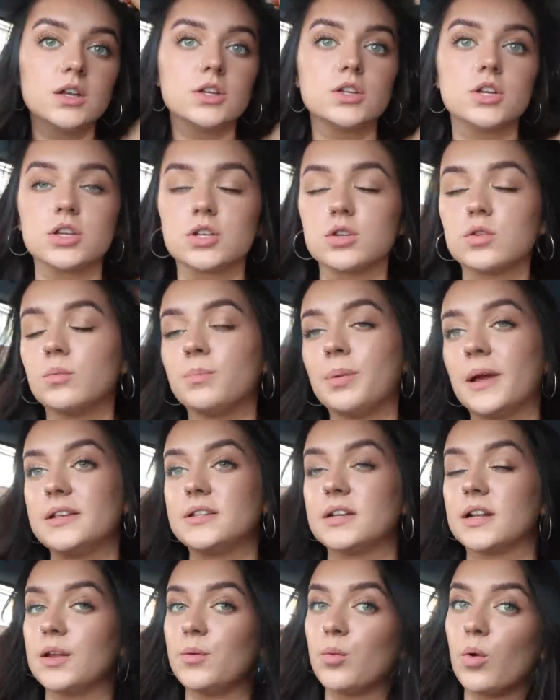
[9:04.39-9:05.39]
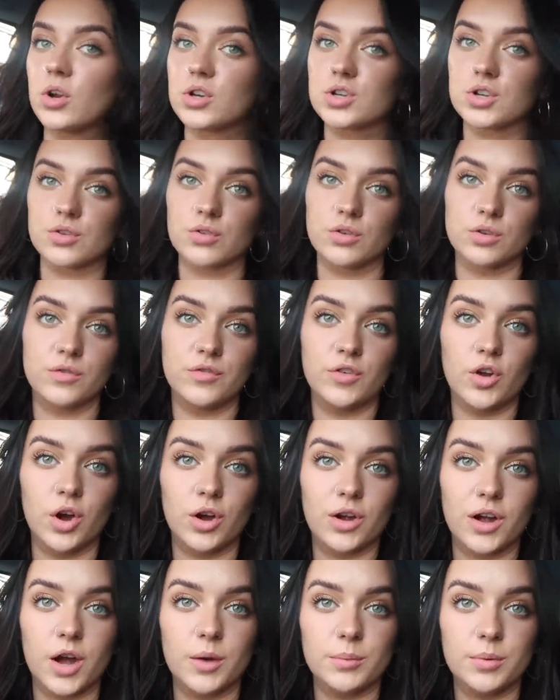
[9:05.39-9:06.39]
Just basically watch through the
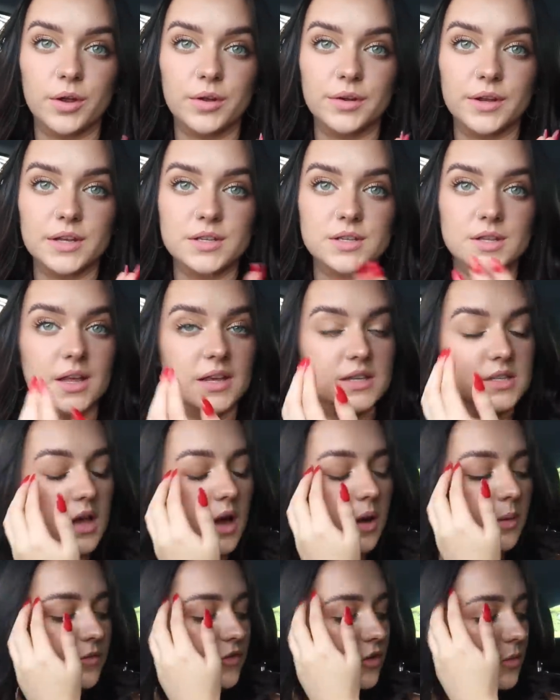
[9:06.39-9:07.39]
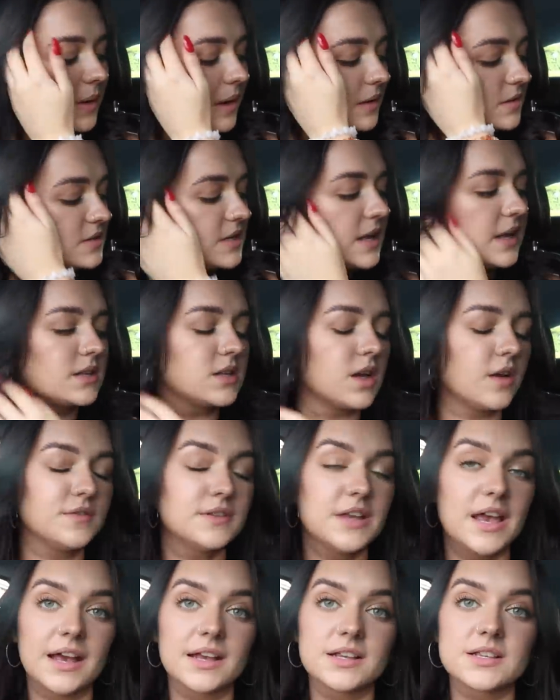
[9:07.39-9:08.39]
vlog, upload it, so that's up for about
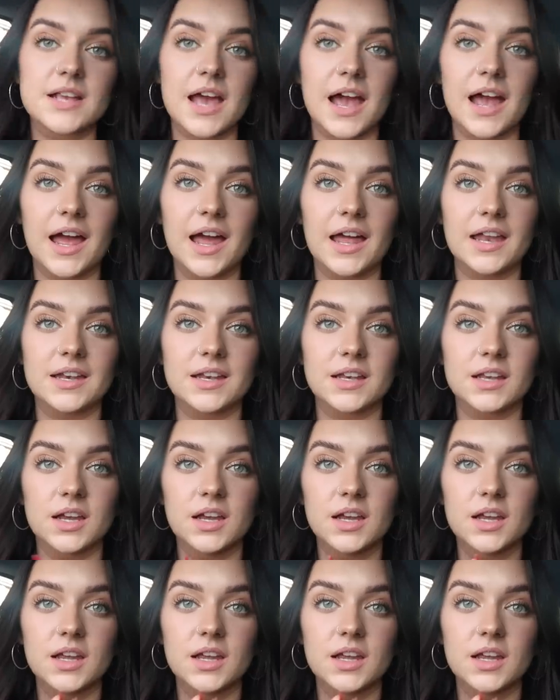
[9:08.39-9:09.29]
6:30, and